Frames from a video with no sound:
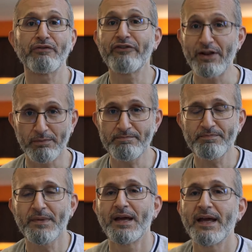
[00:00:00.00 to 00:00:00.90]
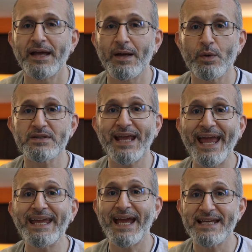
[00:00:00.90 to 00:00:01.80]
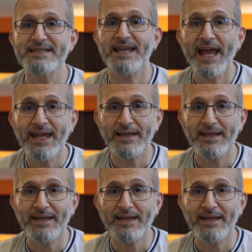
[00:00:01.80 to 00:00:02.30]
film, it was A.S.A.